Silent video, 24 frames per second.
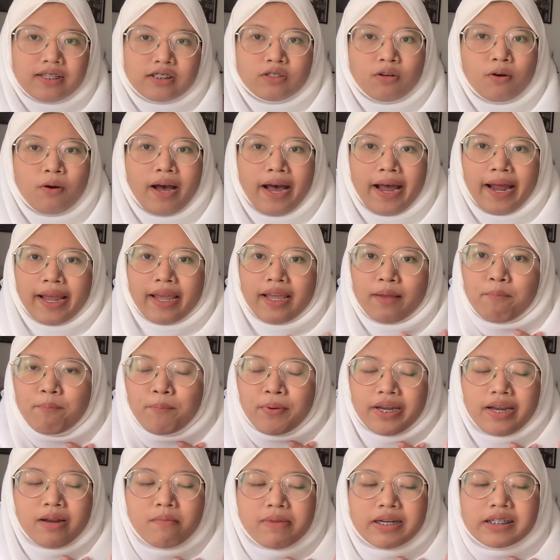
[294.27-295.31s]
So I
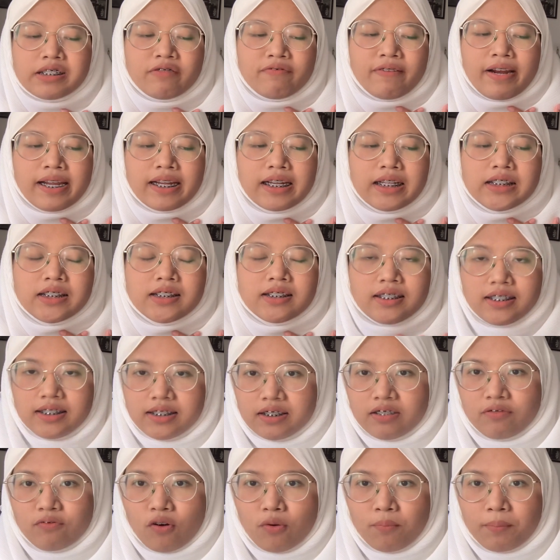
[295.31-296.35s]
pretty much find it's
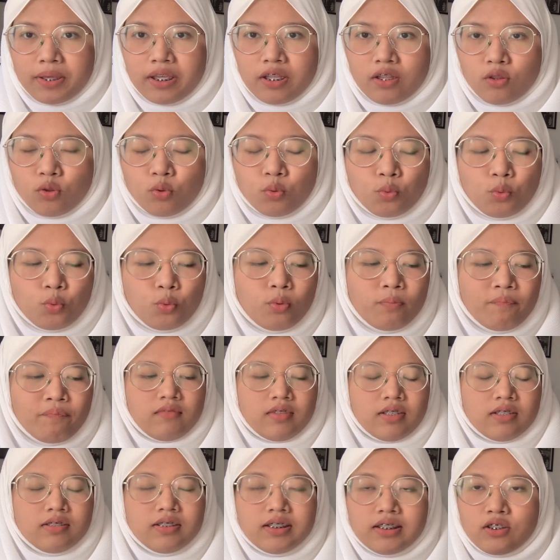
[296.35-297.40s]
easy for me
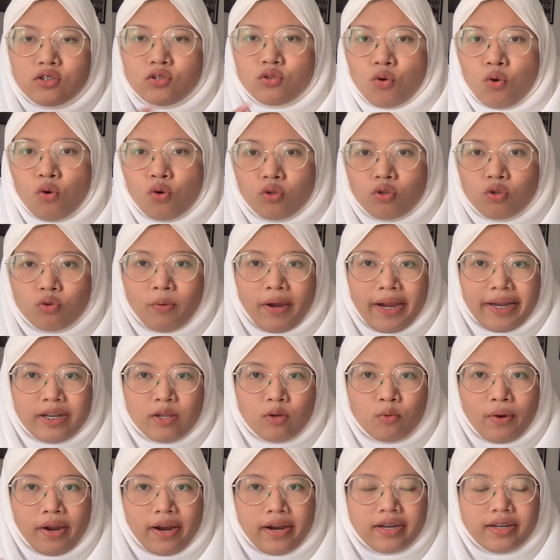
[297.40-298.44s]
to just go to
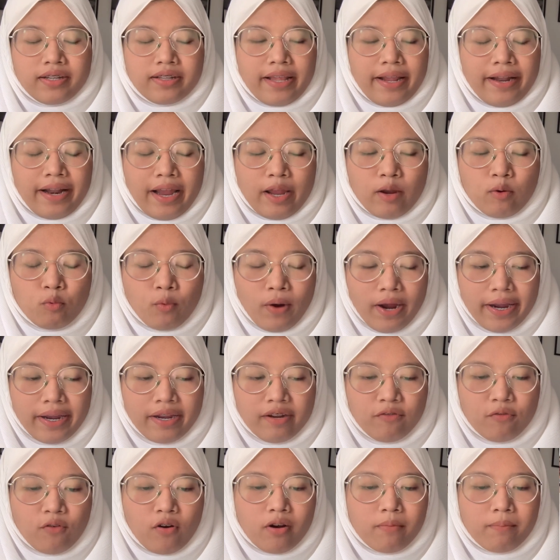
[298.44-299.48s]
anywhere that I
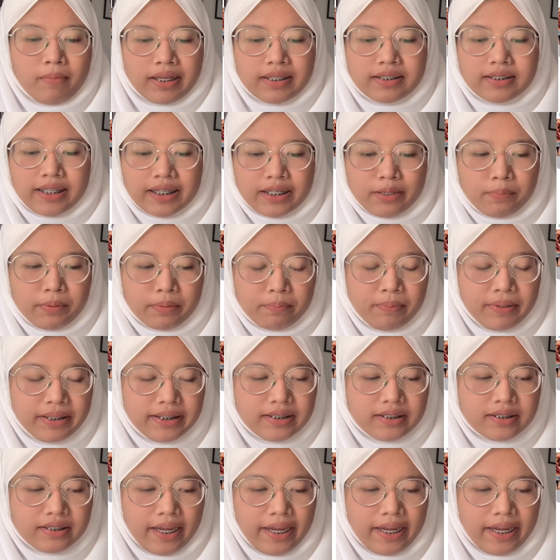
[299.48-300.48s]
want for my study purpose.